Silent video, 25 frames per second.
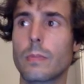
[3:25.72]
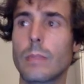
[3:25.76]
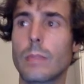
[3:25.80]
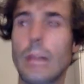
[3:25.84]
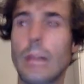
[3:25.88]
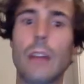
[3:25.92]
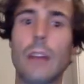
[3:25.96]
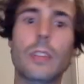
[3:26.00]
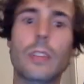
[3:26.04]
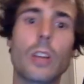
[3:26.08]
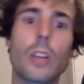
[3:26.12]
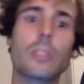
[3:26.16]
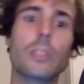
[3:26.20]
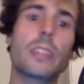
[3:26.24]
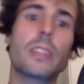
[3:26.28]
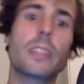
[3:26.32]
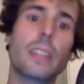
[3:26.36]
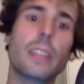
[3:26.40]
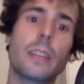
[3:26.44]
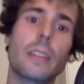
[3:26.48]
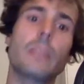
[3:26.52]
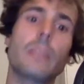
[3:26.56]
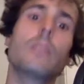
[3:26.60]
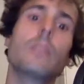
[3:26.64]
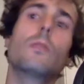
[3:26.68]
I got
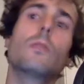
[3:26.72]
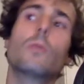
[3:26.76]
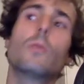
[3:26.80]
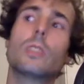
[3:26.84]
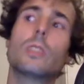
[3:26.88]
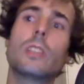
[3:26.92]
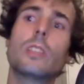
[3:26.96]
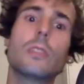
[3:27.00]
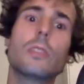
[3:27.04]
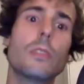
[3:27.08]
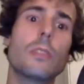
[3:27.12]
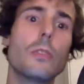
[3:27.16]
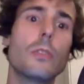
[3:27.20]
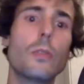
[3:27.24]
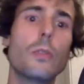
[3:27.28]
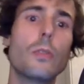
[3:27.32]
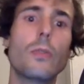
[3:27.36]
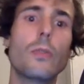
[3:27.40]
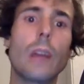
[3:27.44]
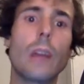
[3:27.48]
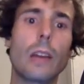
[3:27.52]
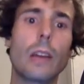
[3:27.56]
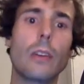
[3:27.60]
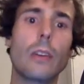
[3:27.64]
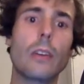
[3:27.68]
10, which is the new
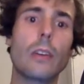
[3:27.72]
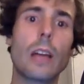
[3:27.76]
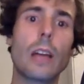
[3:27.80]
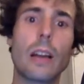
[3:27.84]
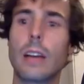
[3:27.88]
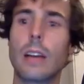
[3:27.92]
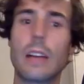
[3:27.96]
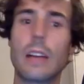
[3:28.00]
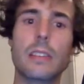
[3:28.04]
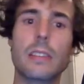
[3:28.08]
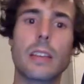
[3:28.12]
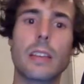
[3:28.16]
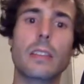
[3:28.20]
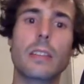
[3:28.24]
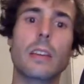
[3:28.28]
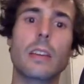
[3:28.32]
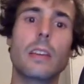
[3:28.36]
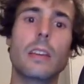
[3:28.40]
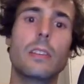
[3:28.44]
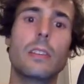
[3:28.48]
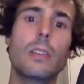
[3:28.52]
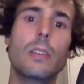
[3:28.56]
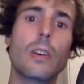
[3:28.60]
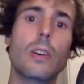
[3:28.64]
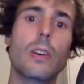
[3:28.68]
value I set
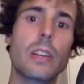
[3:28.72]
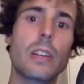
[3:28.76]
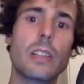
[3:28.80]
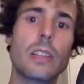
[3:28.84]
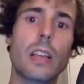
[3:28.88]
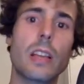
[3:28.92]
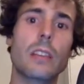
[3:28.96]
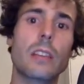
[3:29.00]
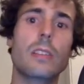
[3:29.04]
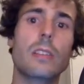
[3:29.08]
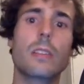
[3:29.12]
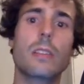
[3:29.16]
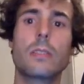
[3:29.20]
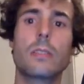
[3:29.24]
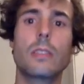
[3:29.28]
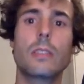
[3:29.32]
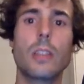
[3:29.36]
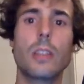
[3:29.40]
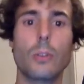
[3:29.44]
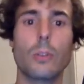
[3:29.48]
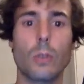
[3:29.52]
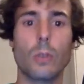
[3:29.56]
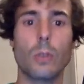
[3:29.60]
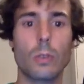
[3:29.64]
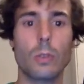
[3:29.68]
in the index
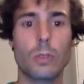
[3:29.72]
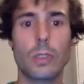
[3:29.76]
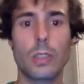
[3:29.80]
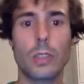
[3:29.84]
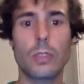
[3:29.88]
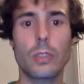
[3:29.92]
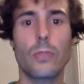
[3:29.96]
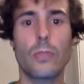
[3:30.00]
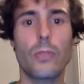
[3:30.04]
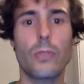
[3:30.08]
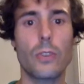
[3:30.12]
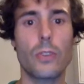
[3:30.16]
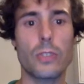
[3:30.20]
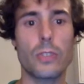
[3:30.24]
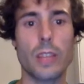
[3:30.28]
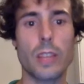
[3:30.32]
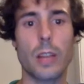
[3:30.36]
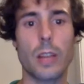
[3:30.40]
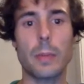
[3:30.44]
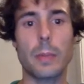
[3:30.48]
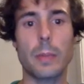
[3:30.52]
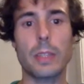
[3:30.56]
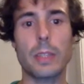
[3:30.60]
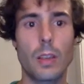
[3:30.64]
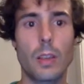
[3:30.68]
0, in the first
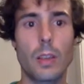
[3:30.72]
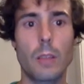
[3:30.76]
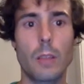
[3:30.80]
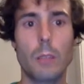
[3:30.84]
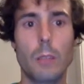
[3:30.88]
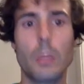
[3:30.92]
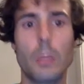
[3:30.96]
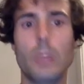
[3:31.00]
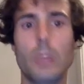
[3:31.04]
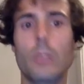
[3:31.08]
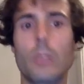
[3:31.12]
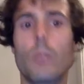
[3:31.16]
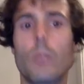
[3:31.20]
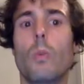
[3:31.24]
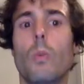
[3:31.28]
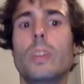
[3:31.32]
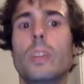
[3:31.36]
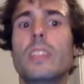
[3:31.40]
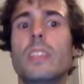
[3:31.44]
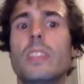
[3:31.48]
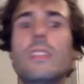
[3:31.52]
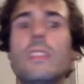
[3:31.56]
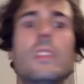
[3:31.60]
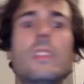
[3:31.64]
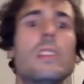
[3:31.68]
element. But what
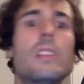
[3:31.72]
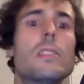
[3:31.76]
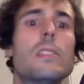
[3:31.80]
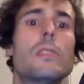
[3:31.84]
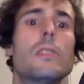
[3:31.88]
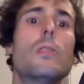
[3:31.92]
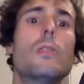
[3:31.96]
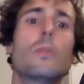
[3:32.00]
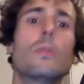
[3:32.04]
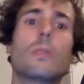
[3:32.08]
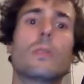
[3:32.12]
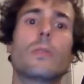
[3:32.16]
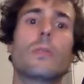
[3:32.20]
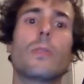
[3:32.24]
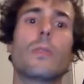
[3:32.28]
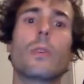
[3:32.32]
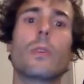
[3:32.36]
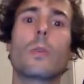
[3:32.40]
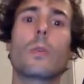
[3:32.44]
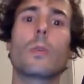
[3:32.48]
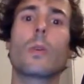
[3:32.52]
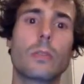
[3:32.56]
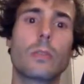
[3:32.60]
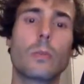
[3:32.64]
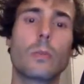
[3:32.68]
is this used for?
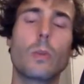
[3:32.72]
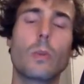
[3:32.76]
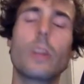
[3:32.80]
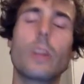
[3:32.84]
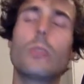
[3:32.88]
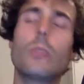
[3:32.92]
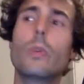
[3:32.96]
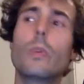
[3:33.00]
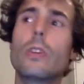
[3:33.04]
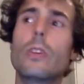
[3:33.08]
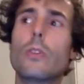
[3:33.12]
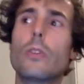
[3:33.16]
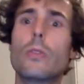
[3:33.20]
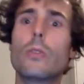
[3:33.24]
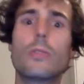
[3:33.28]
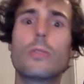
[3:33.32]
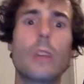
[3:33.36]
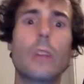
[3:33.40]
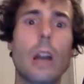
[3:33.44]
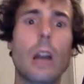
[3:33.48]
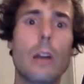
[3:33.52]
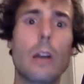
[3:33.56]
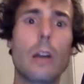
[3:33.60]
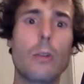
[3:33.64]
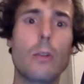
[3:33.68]
Why do we use the
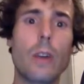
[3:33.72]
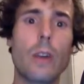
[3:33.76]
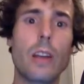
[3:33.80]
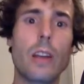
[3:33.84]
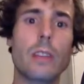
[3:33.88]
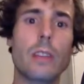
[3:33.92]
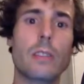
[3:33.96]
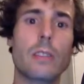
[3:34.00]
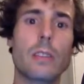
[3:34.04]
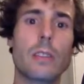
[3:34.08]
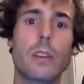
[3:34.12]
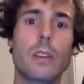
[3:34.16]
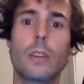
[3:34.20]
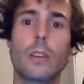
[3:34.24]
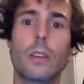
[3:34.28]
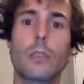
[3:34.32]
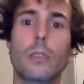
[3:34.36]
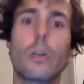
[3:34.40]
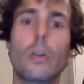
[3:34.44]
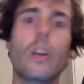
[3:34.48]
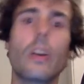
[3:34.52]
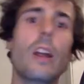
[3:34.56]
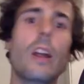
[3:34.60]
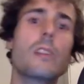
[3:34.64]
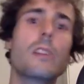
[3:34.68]
arrays? The
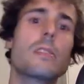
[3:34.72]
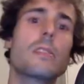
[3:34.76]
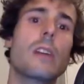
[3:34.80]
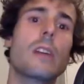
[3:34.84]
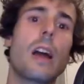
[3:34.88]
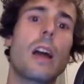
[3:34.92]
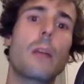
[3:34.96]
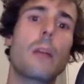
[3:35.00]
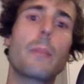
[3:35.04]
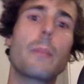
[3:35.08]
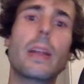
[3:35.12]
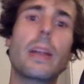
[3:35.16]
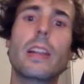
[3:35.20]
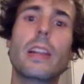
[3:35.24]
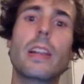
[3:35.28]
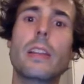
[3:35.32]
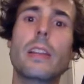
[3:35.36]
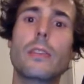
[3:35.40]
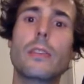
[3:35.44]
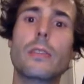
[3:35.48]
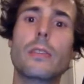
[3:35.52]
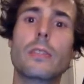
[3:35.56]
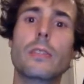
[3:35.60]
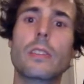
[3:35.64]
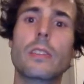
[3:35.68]
arrays are mainly
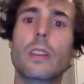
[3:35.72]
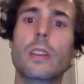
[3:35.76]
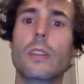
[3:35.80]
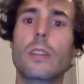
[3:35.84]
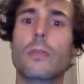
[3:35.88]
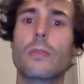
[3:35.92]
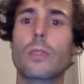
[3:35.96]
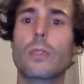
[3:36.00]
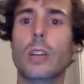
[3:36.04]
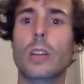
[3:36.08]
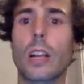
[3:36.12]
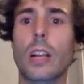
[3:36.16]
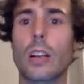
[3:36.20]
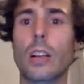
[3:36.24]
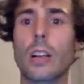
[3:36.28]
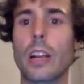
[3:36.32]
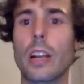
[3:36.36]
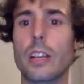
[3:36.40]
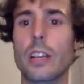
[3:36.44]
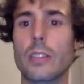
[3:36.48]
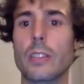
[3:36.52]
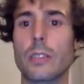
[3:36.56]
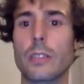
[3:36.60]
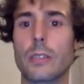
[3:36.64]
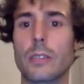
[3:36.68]
used for
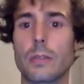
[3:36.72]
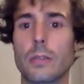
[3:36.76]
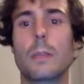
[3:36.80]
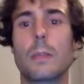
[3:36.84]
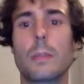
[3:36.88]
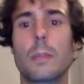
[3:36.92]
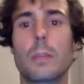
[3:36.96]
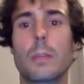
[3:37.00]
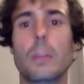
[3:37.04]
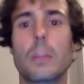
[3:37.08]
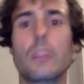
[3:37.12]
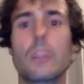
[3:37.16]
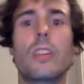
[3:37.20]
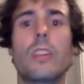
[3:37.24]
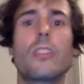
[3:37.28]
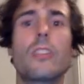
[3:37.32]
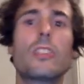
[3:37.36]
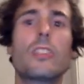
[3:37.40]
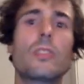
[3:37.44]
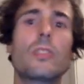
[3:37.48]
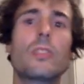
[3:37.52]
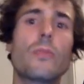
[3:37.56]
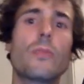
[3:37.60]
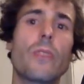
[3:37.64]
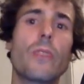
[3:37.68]
calculation, because there
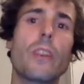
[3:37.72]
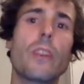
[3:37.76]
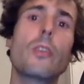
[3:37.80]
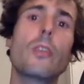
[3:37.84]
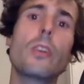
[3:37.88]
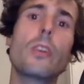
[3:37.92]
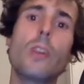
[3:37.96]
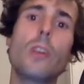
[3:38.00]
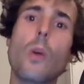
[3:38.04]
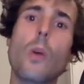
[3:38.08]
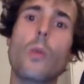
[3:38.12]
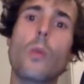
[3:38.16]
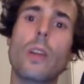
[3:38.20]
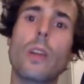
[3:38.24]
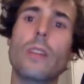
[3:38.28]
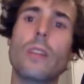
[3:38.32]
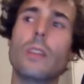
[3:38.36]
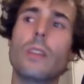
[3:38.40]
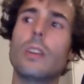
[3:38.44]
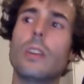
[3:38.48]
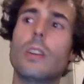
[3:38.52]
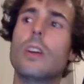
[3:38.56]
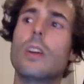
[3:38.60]
is very low level